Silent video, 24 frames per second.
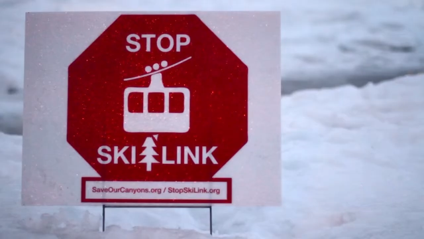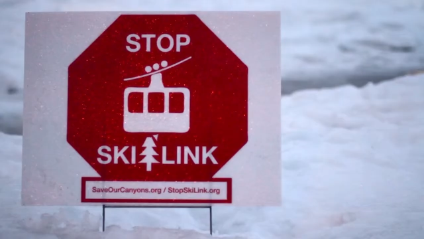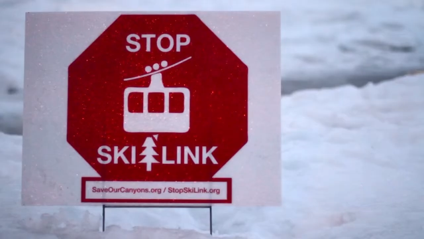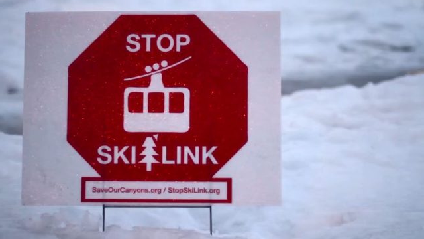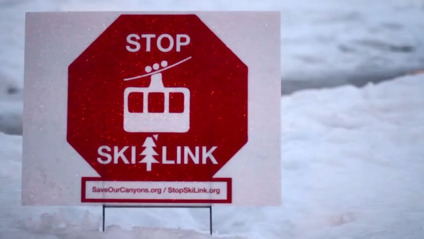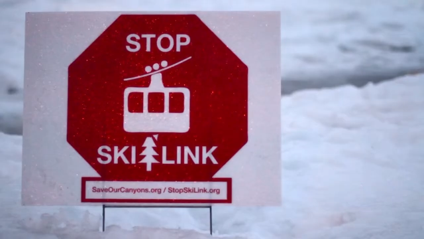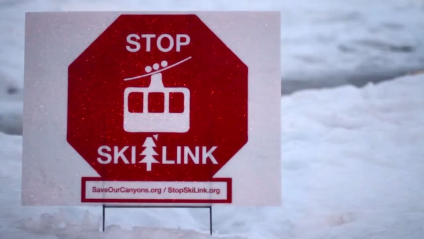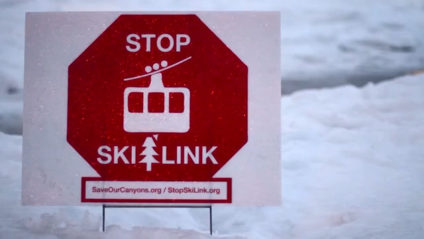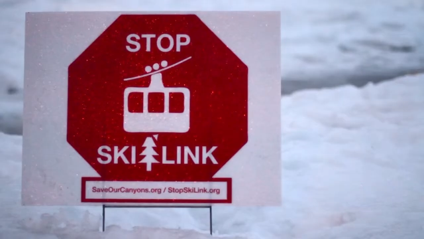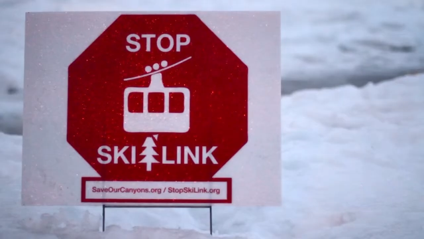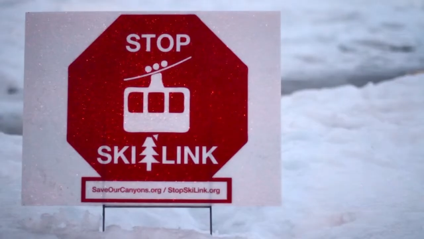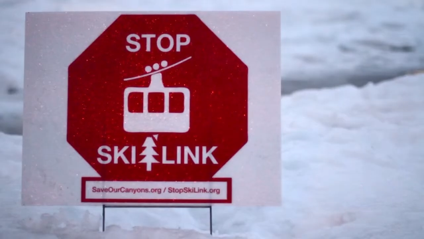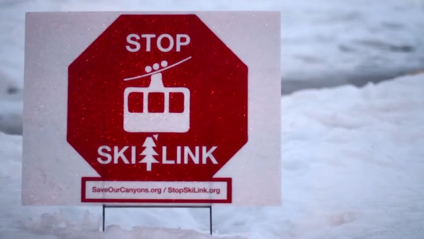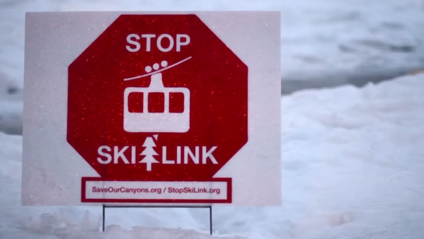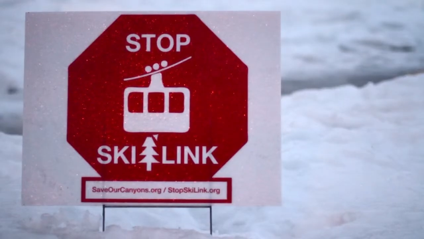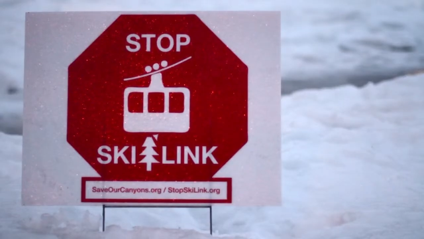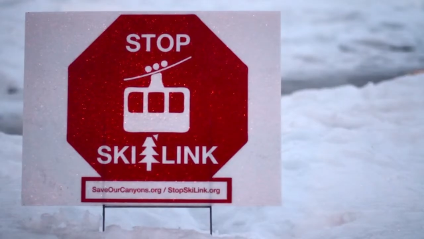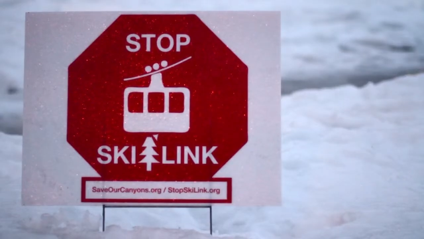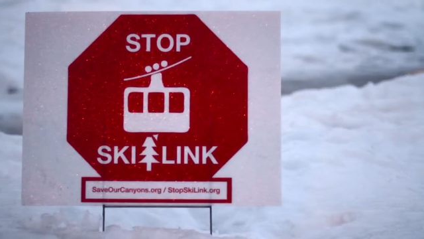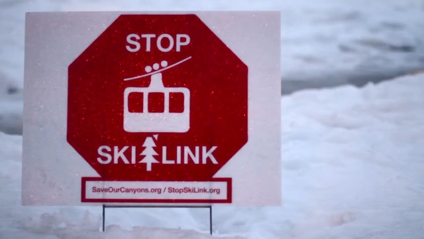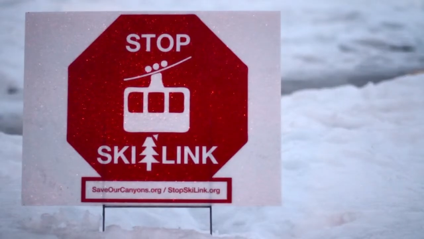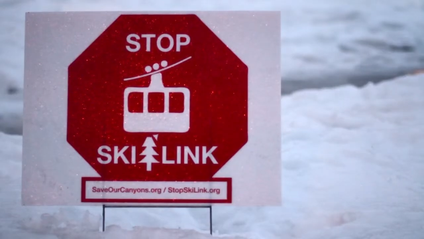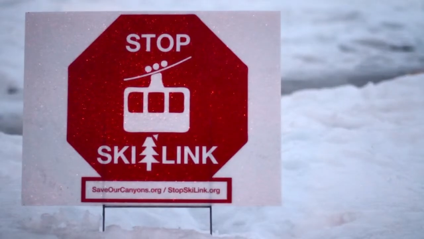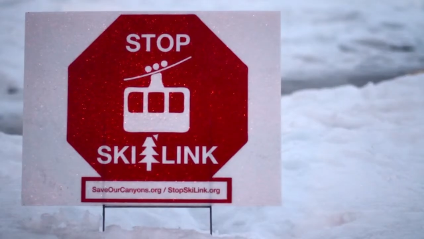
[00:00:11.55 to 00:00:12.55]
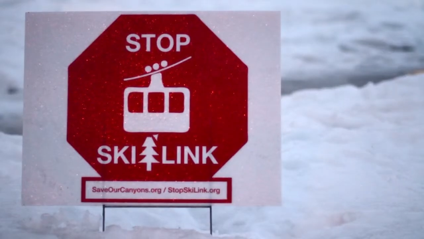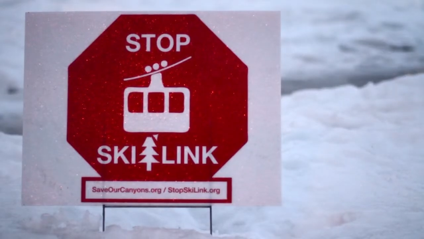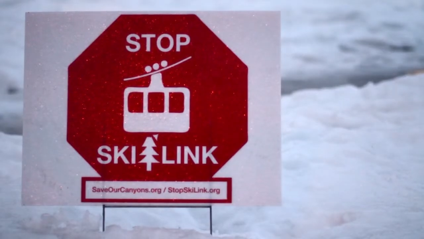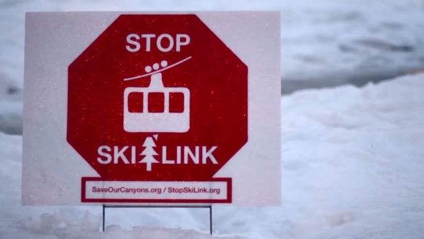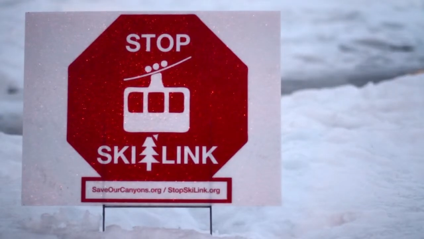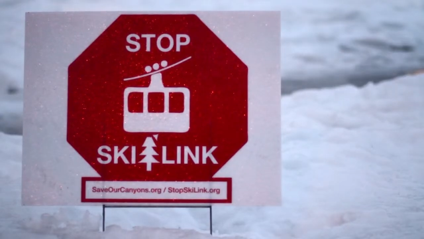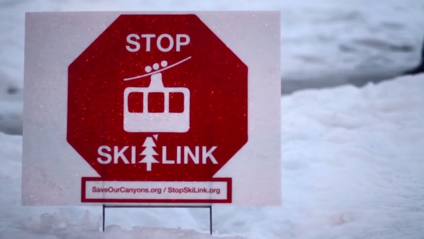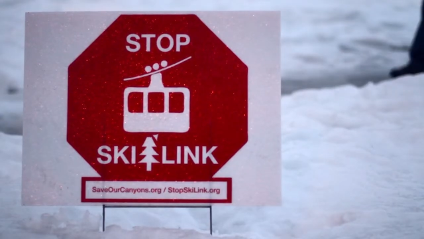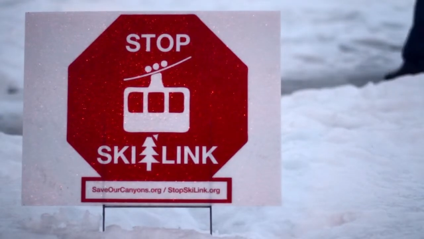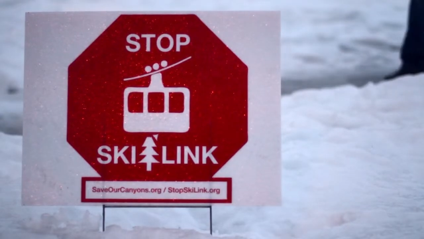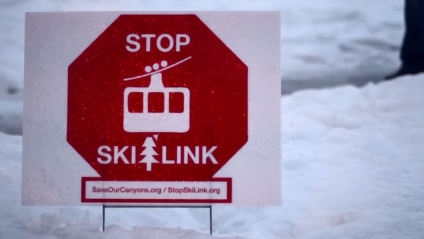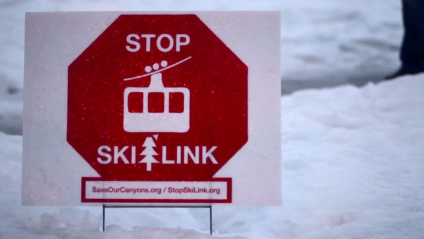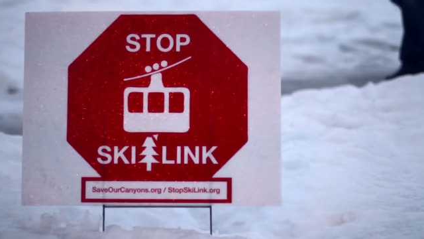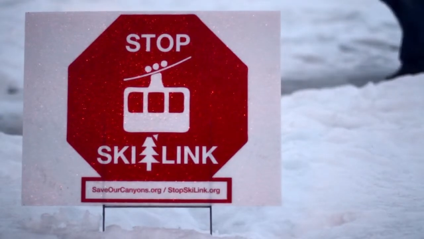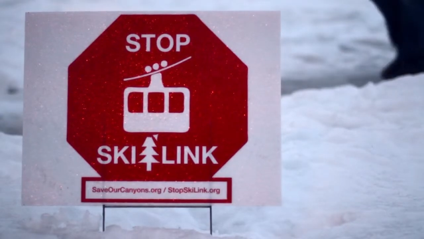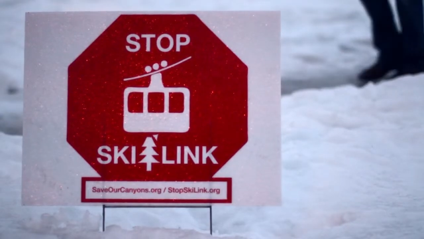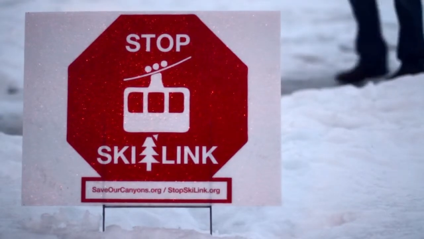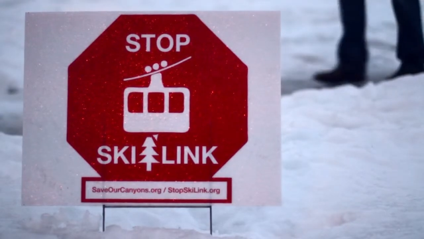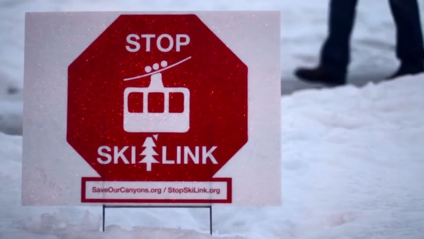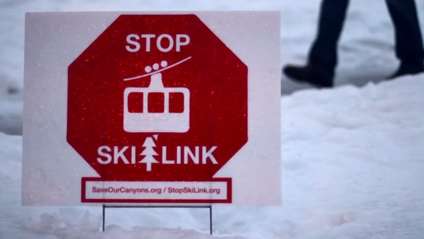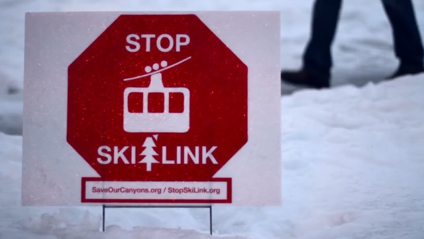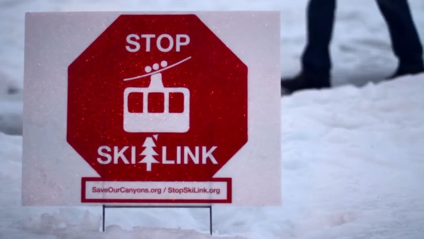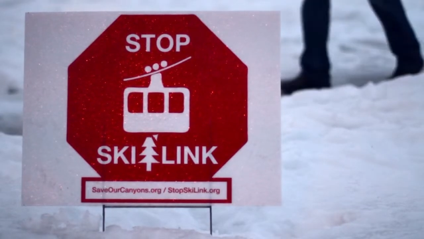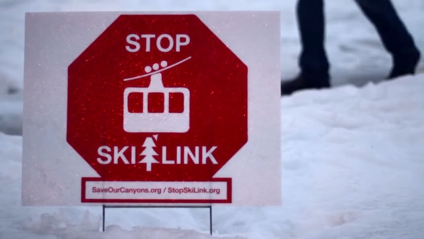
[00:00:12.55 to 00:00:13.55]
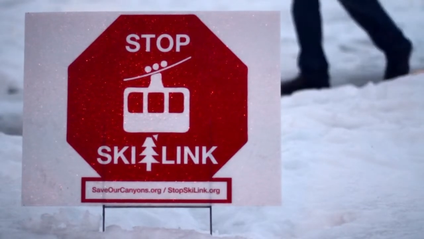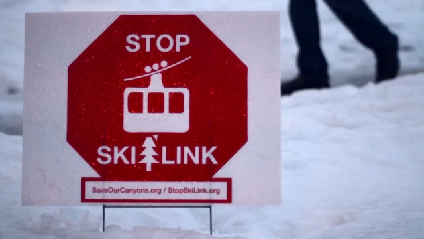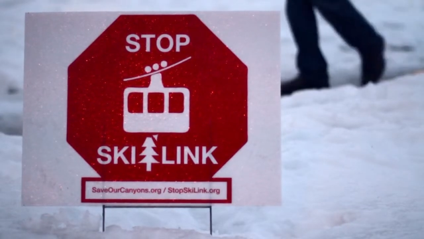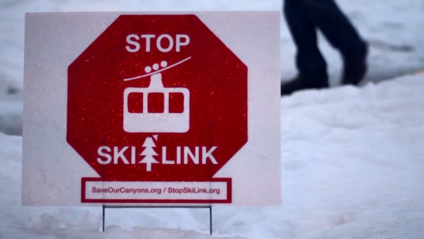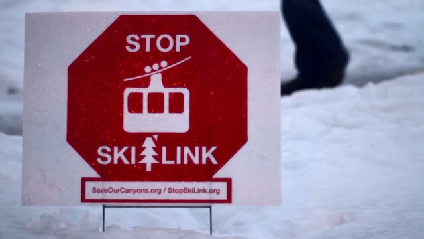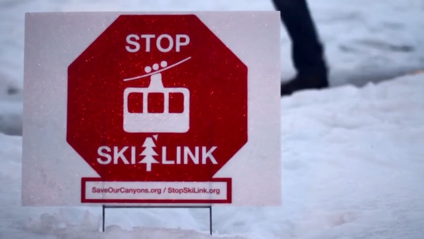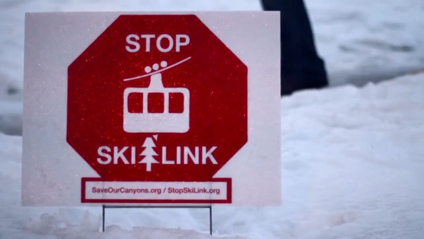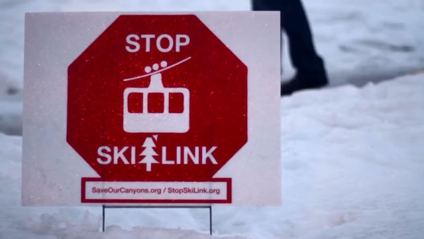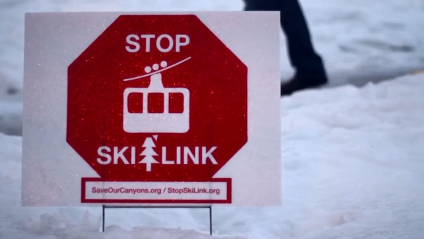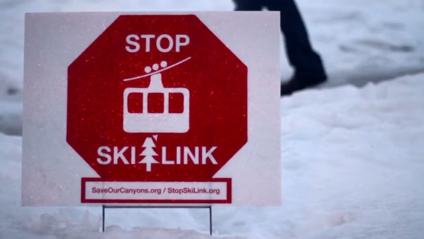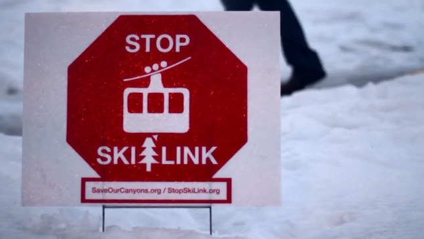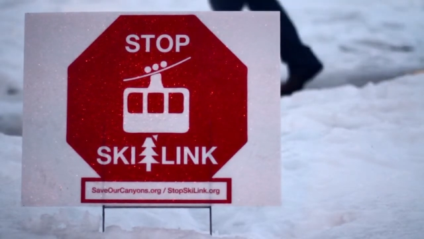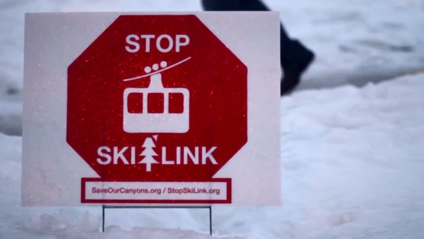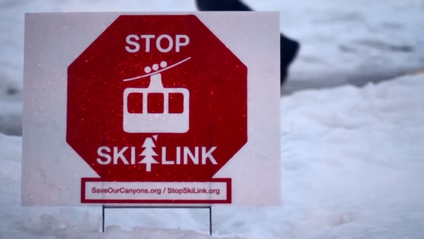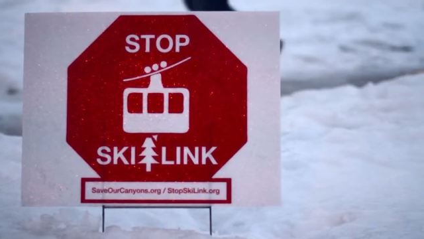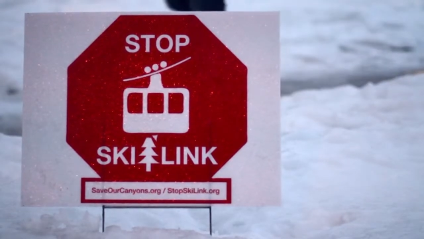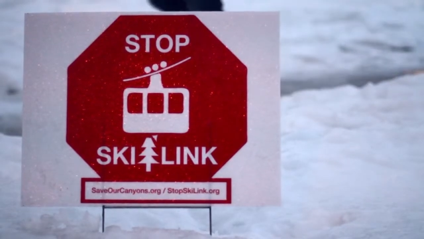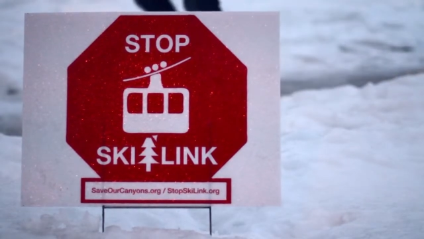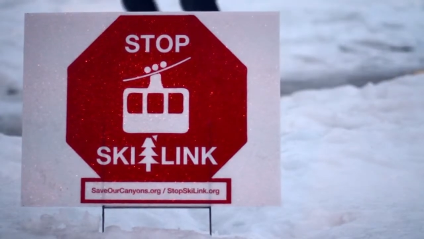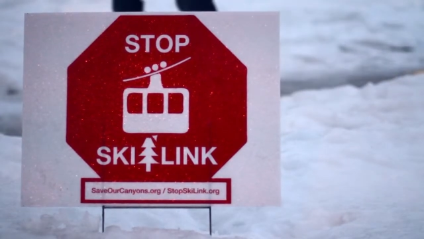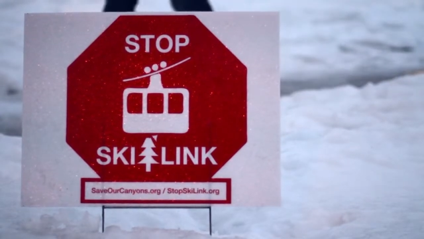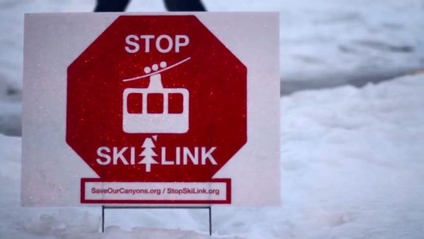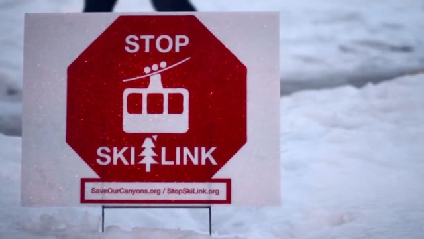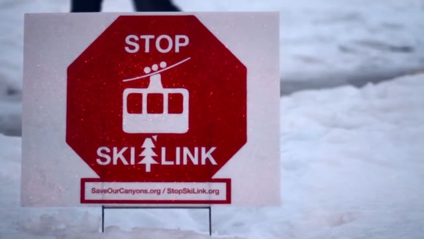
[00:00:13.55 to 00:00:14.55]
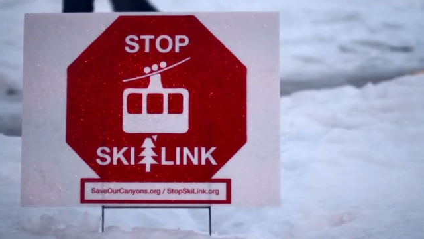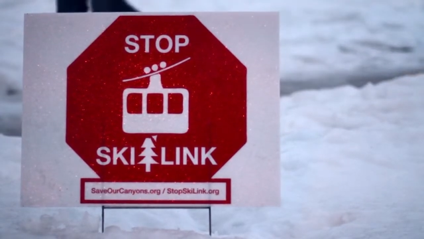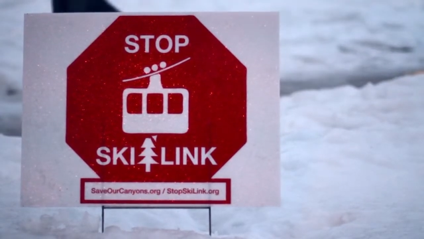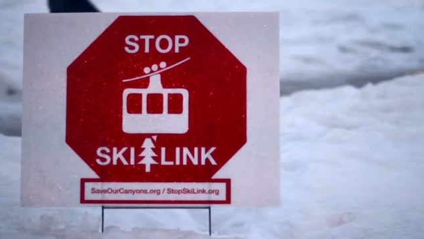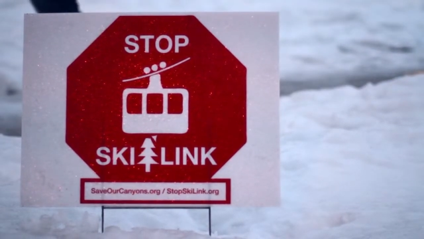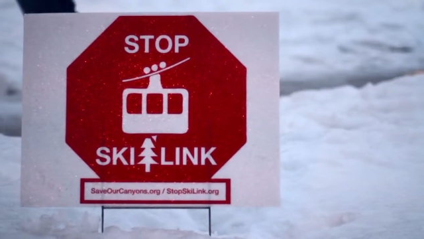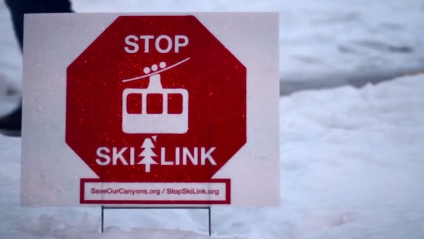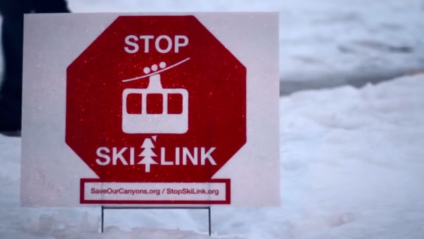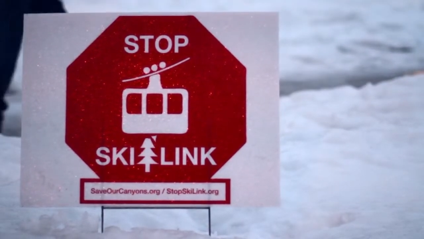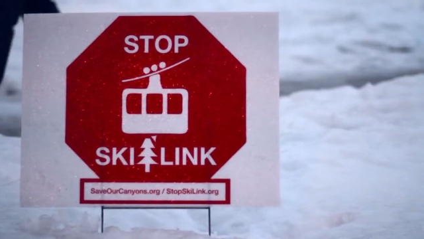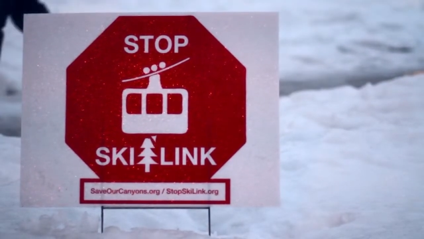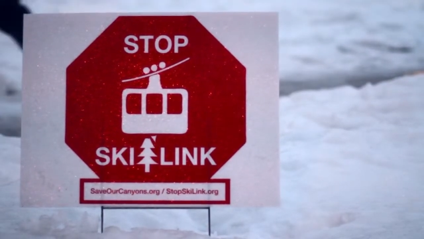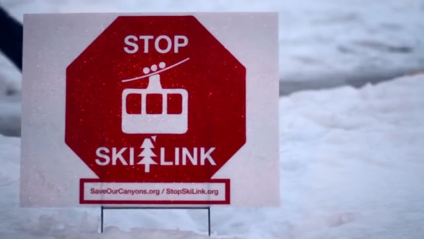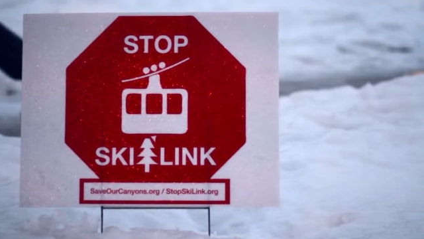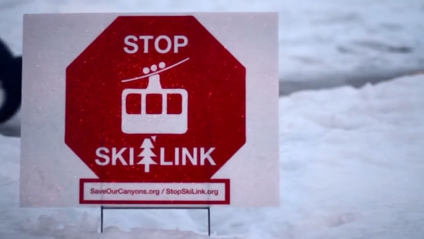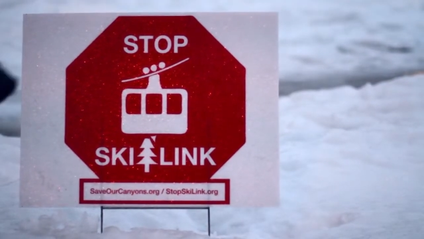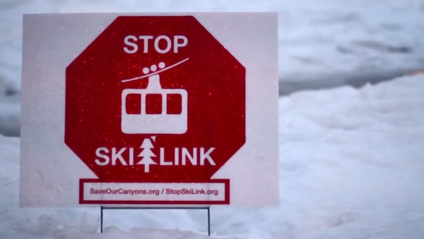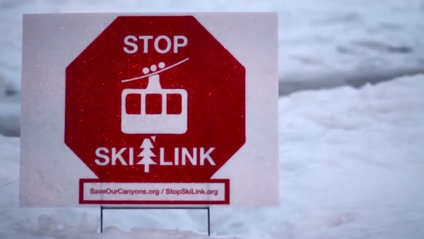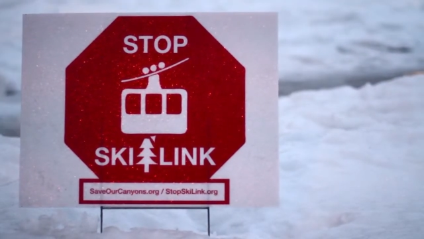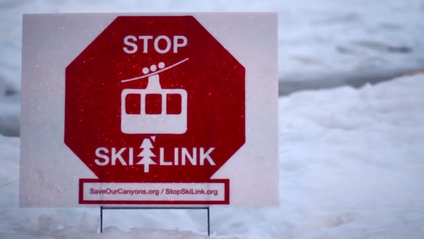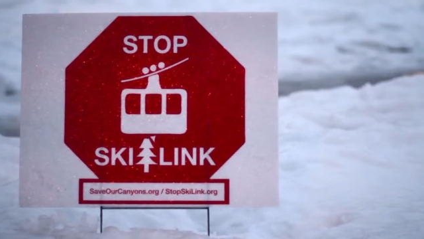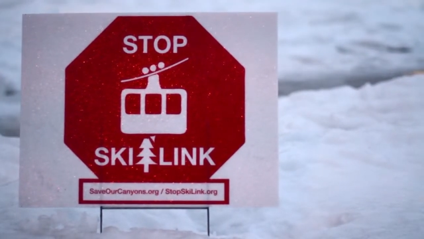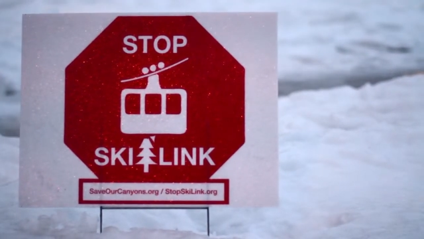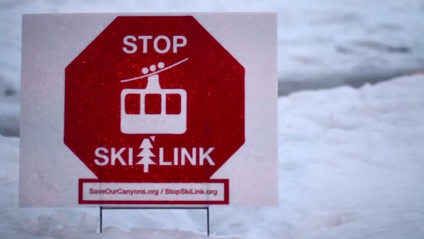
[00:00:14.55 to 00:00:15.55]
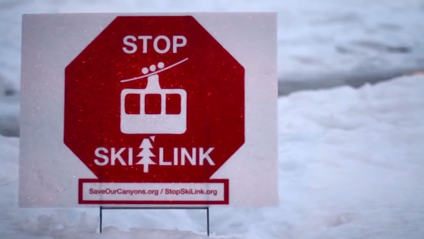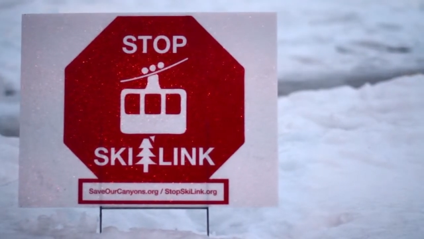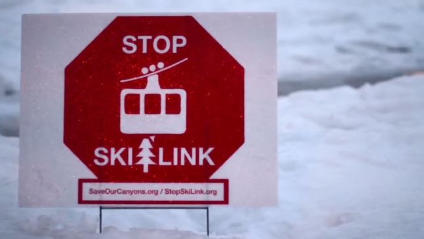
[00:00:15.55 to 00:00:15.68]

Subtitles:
[unreadable: no face in view]